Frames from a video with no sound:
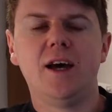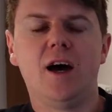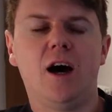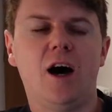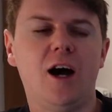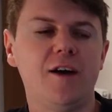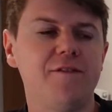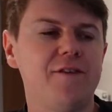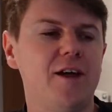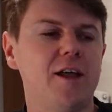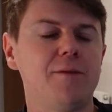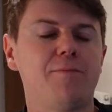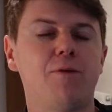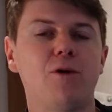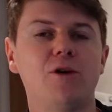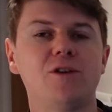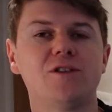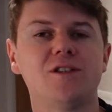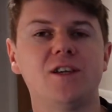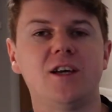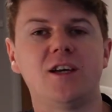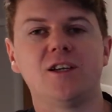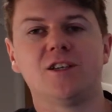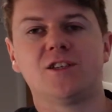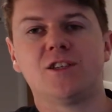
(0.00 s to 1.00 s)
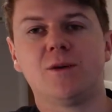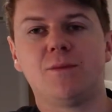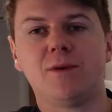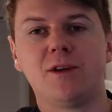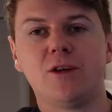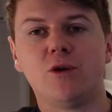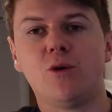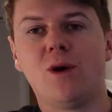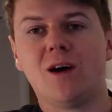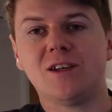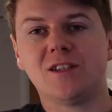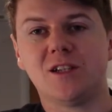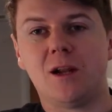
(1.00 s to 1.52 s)
High-value person is someone
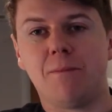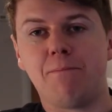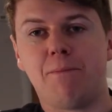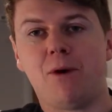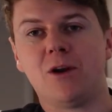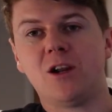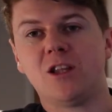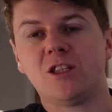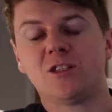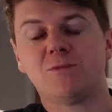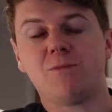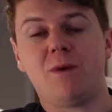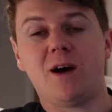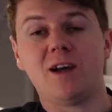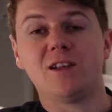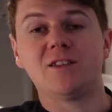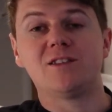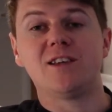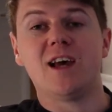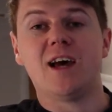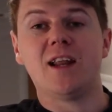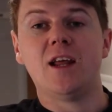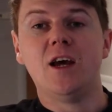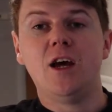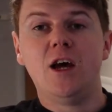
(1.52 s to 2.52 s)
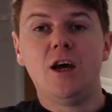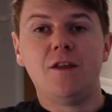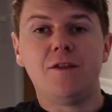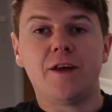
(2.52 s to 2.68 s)
who has an abundance mindset.